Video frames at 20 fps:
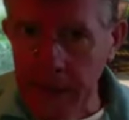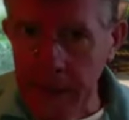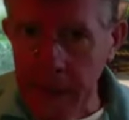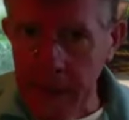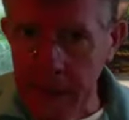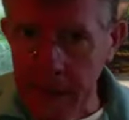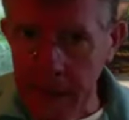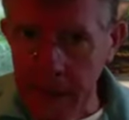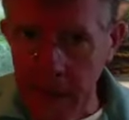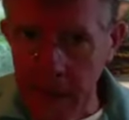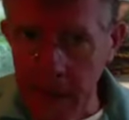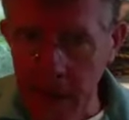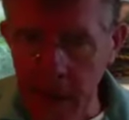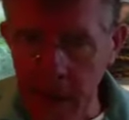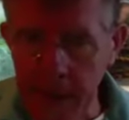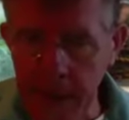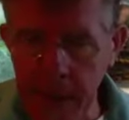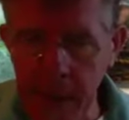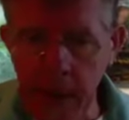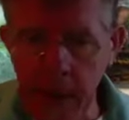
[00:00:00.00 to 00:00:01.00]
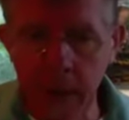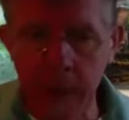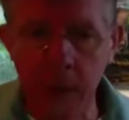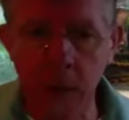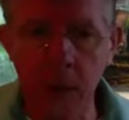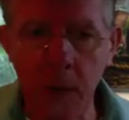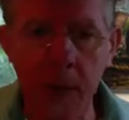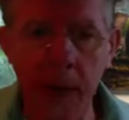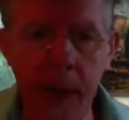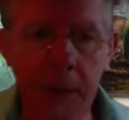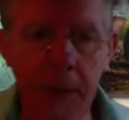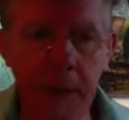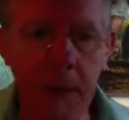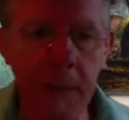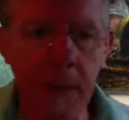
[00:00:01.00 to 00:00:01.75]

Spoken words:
In Europe, they call it coriander,